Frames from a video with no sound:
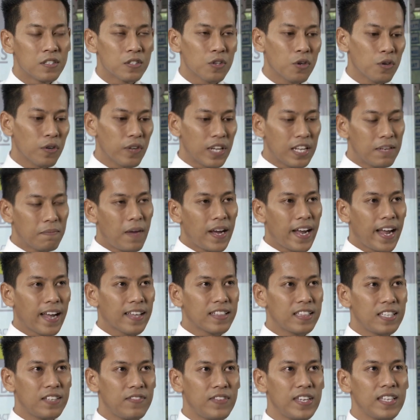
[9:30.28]
So in my
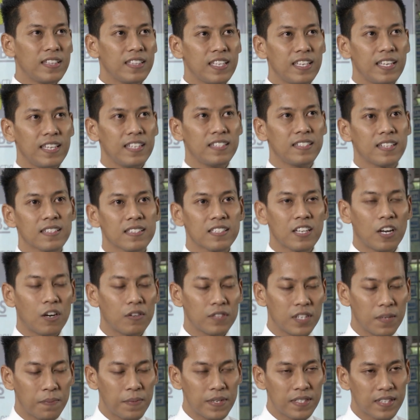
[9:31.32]
activity just
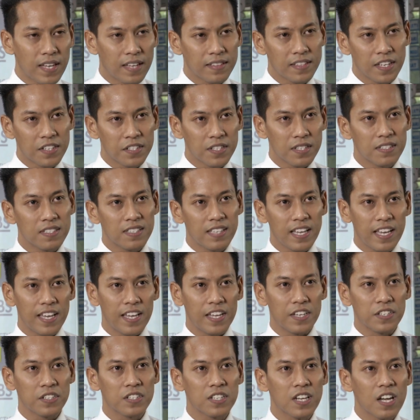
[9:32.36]
now, the presentation
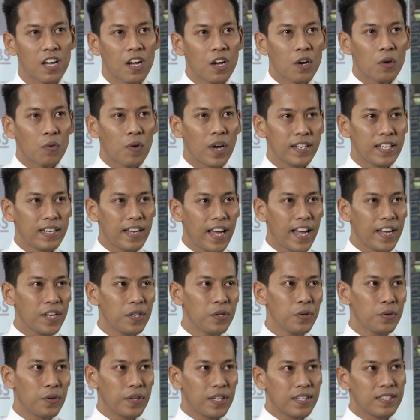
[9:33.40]
stage, what did I
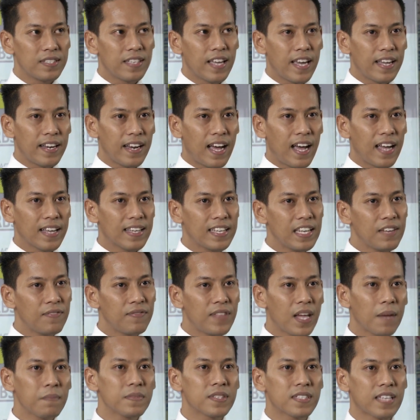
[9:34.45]
do is that I
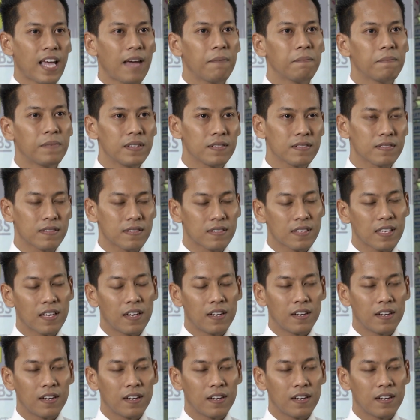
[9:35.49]
give them samples,